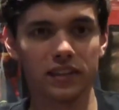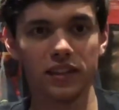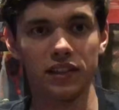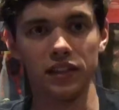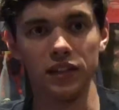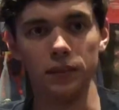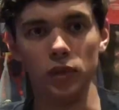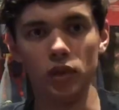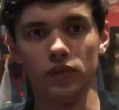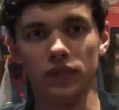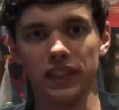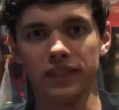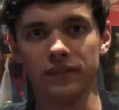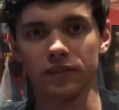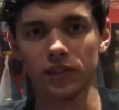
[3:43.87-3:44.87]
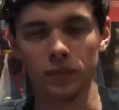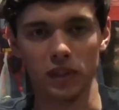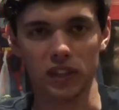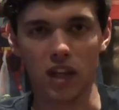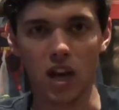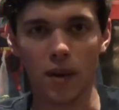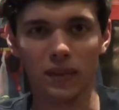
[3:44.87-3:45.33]
the movie from the
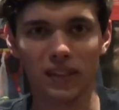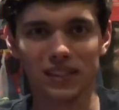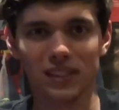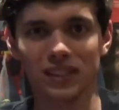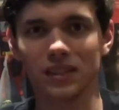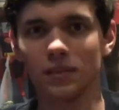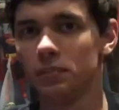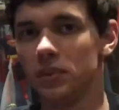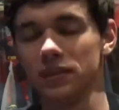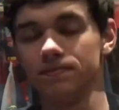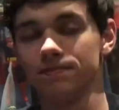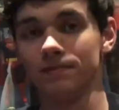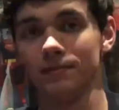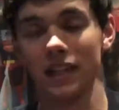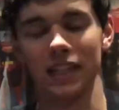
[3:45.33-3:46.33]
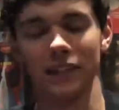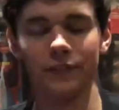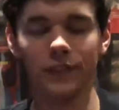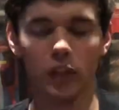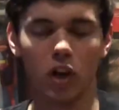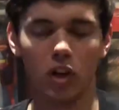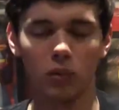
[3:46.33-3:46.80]
comics, but hey, if
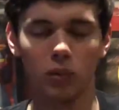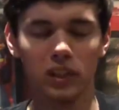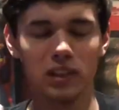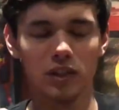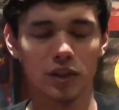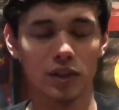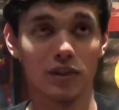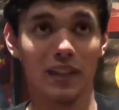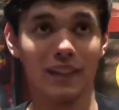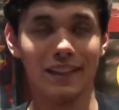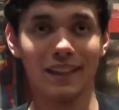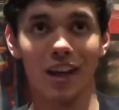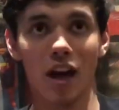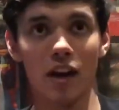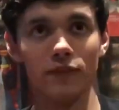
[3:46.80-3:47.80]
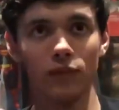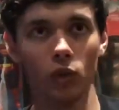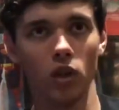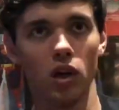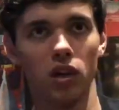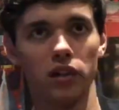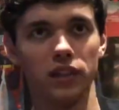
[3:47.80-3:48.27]
y'all want to learn like a
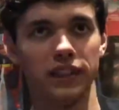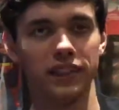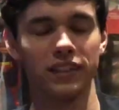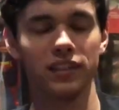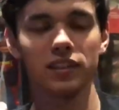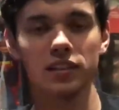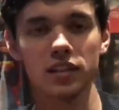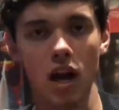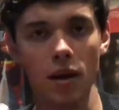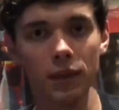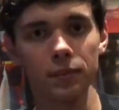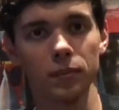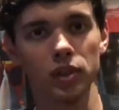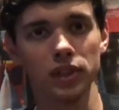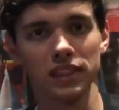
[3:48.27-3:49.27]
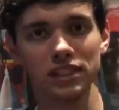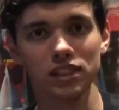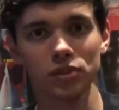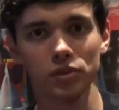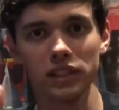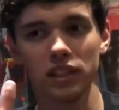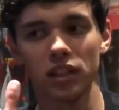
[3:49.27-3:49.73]
full-on like comic book
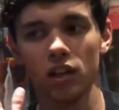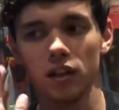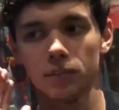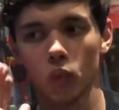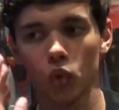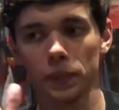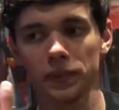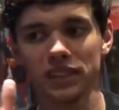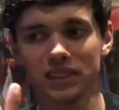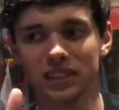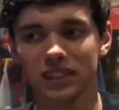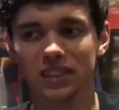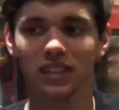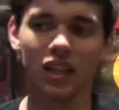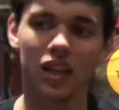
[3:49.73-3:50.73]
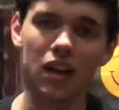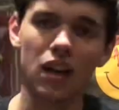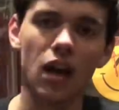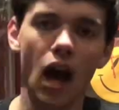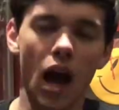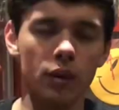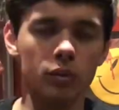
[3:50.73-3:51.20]
history on Morbius,
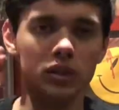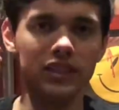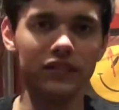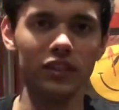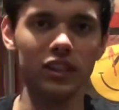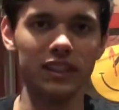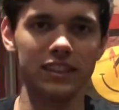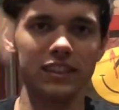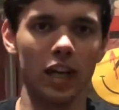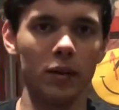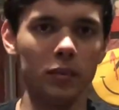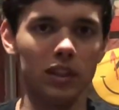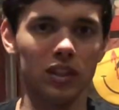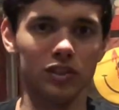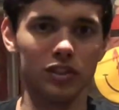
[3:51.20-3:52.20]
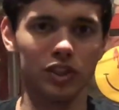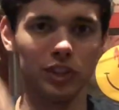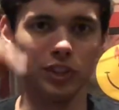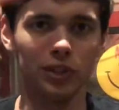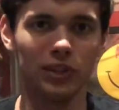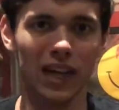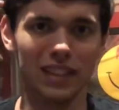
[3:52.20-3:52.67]
I will leave a link down below so you
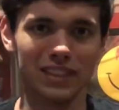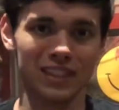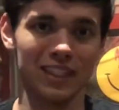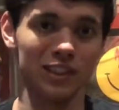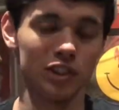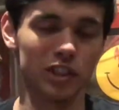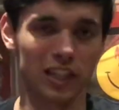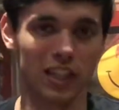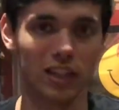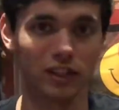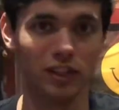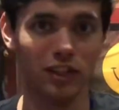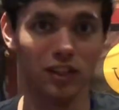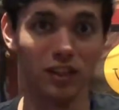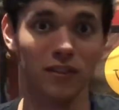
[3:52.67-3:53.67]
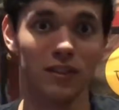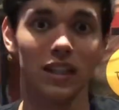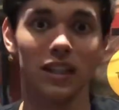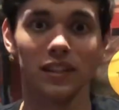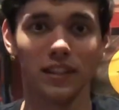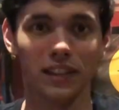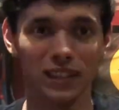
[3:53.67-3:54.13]
guys can check out the
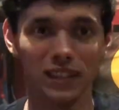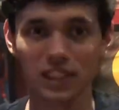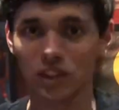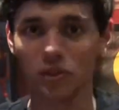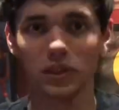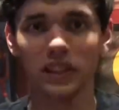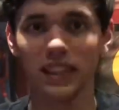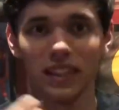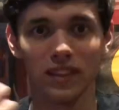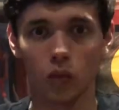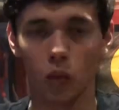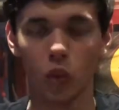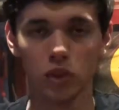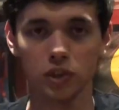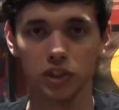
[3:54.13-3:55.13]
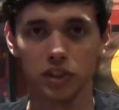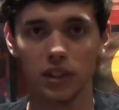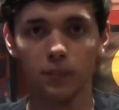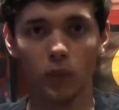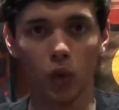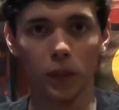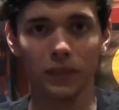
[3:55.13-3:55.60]
history and origin of
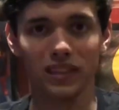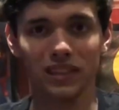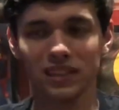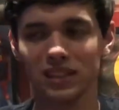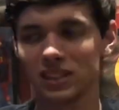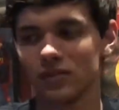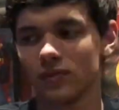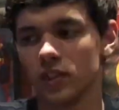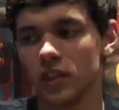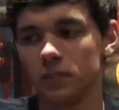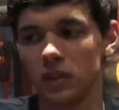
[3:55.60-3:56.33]
Morbius from